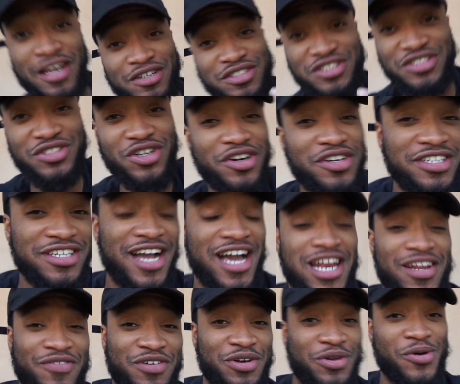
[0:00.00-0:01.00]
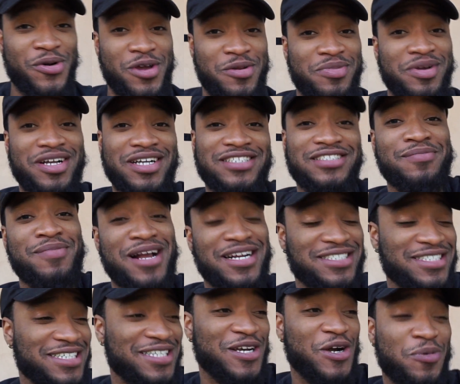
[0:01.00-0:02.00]
Now, she's already kind of annoyed because I'm
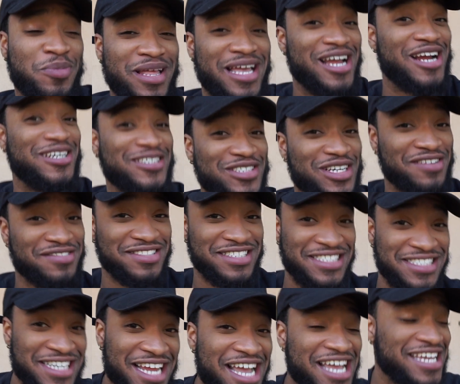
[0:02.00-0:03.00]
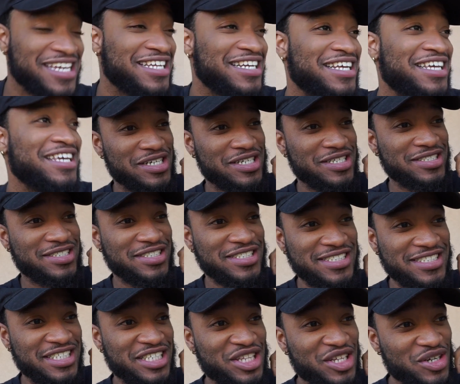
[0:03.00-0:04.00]
actually gonna go play airsoft tonight.
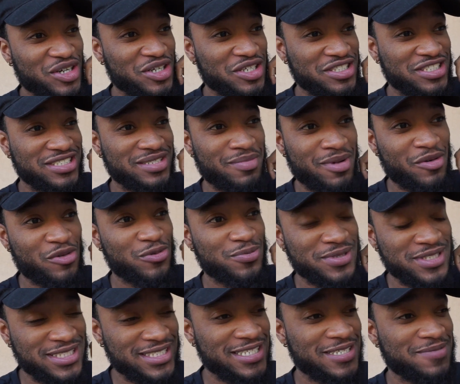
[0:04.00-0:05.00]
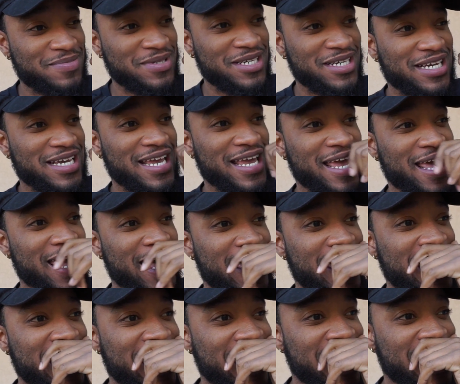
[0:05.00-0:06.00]
She's in there, she's in my room sleeping,
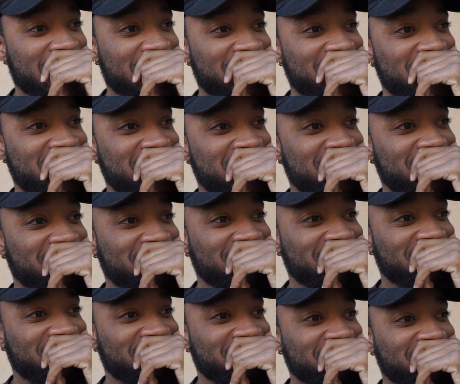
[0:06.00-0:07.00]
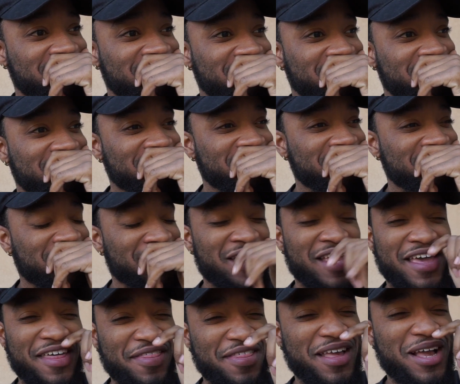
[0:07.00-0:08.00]
and I
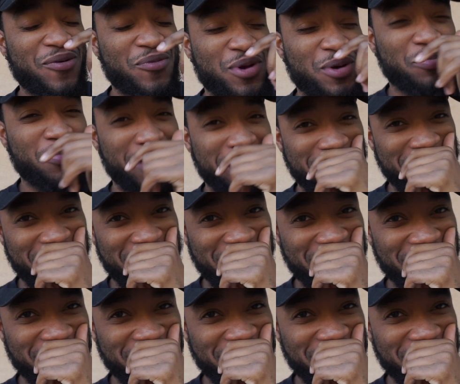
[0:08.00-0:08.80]
think I want to prank her.